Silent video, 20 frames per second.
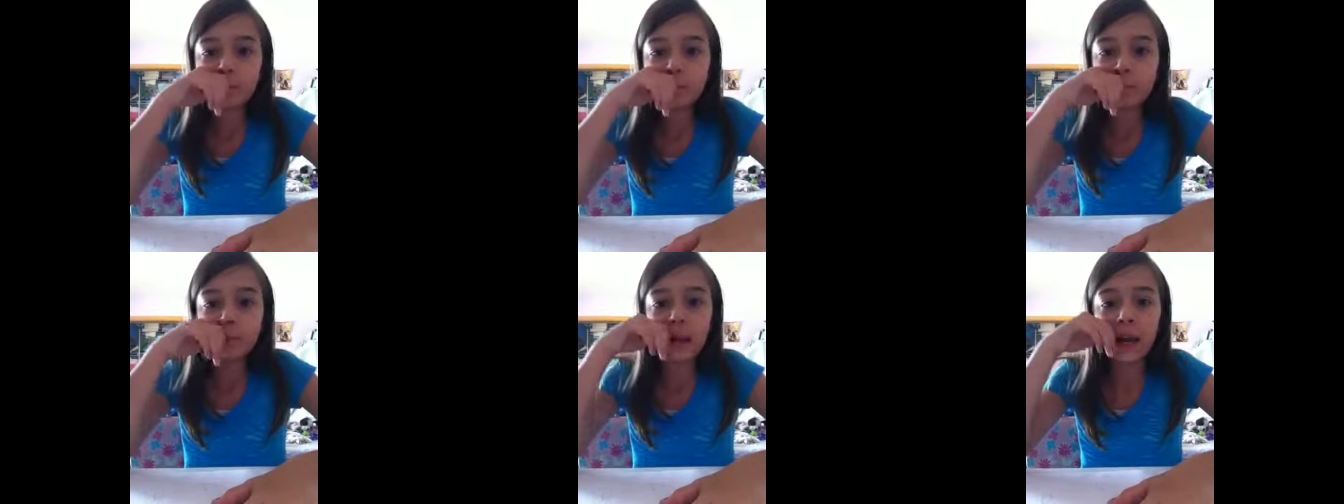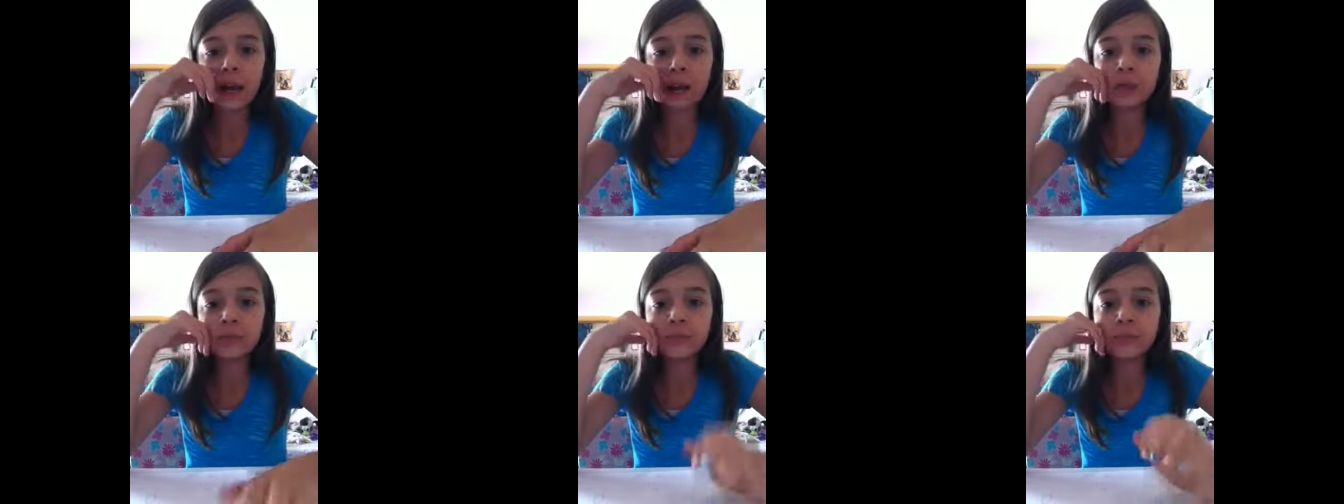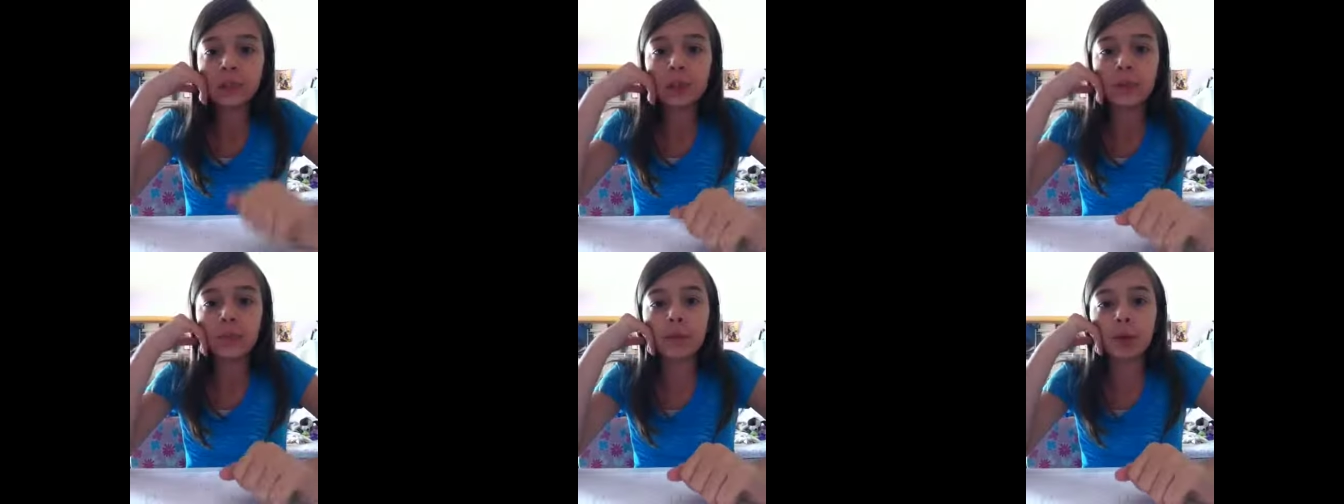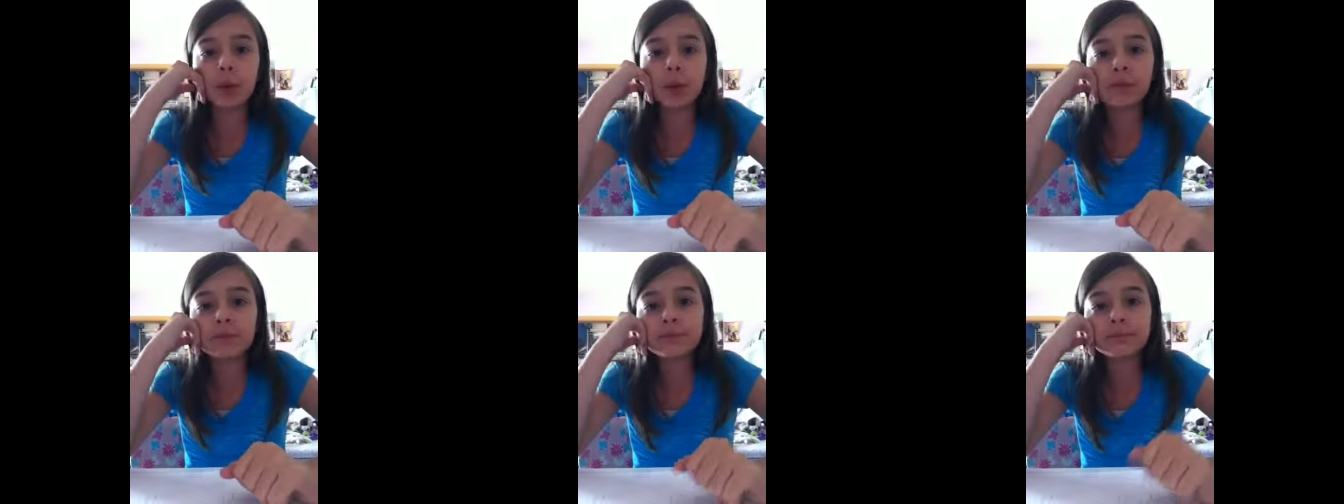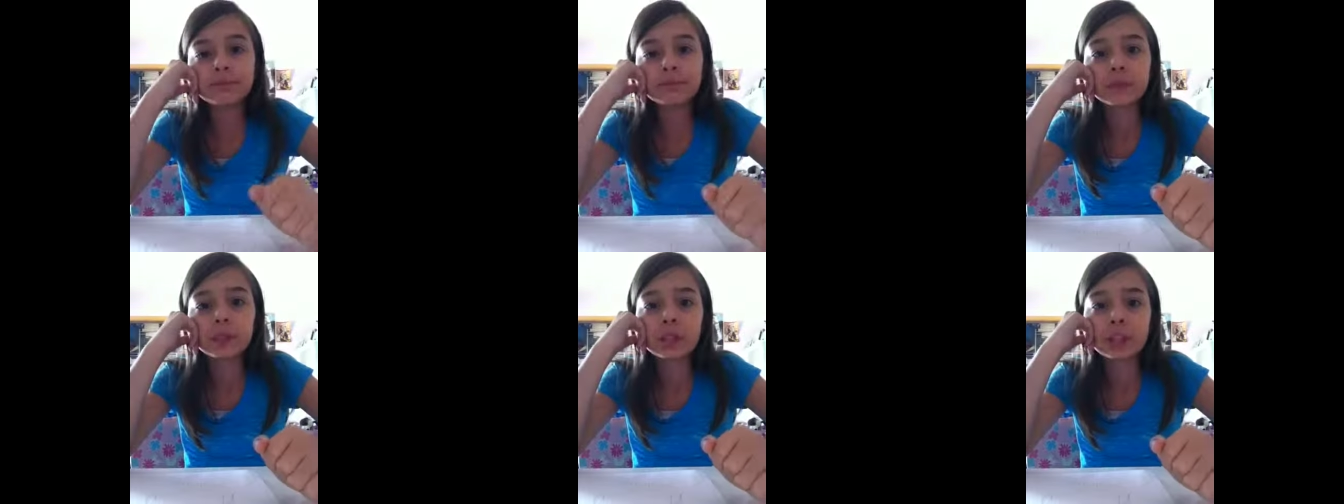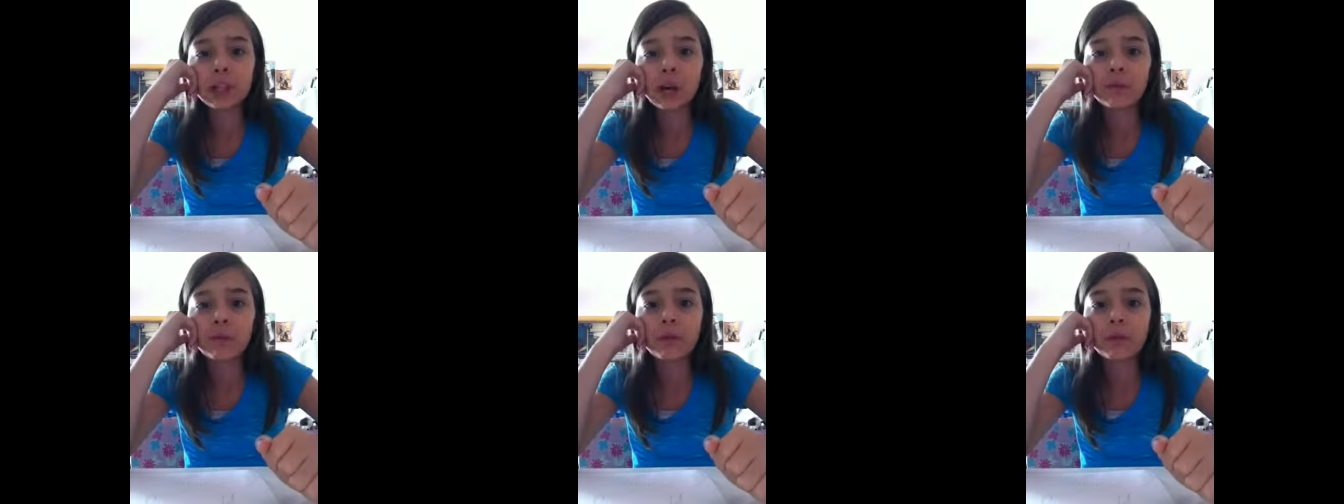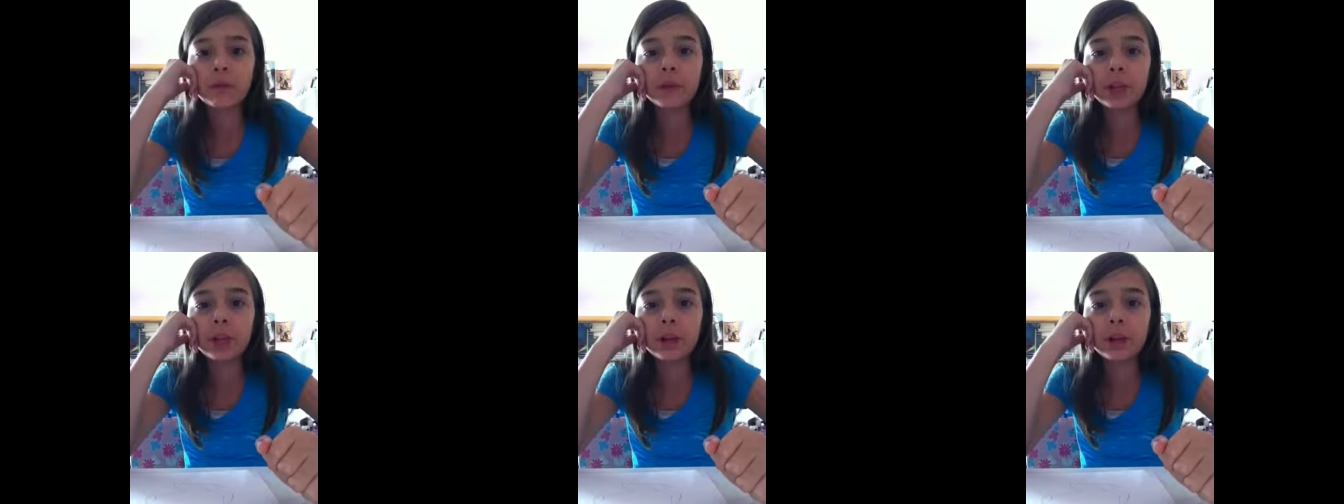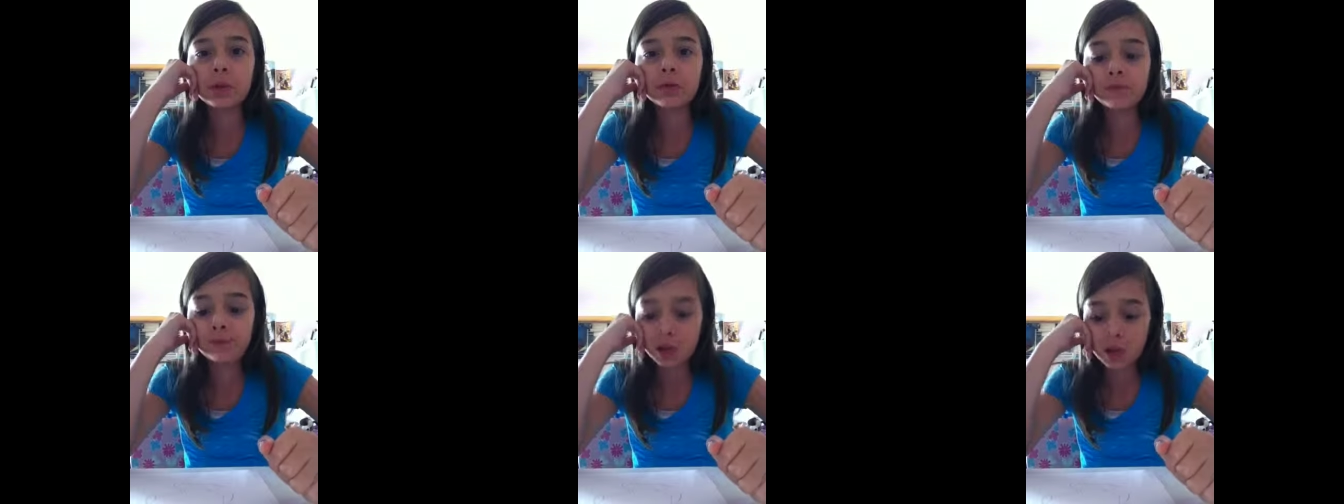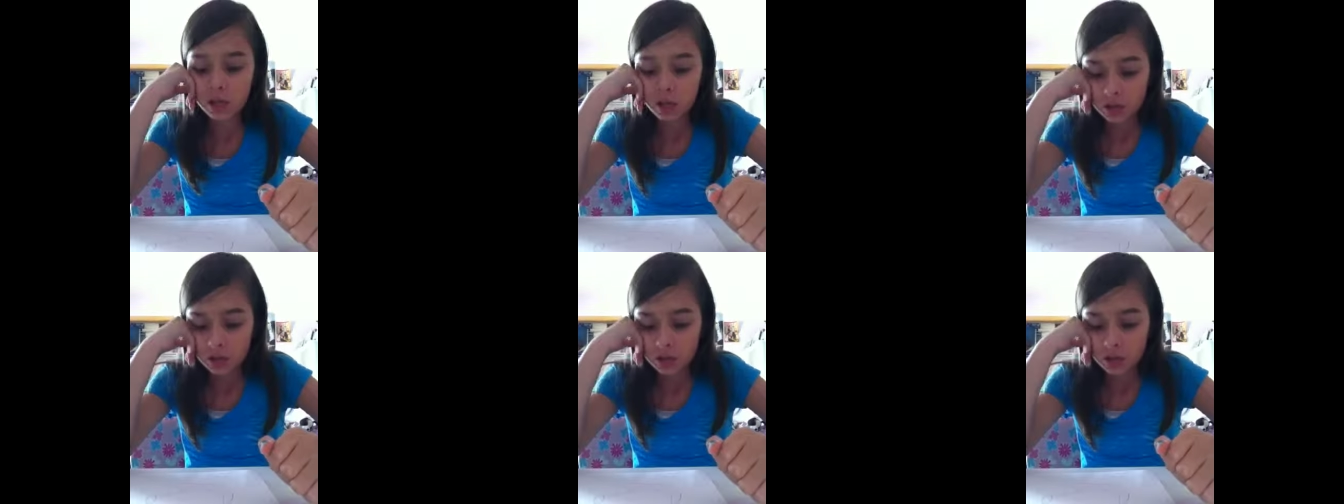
now I'm going to stop the video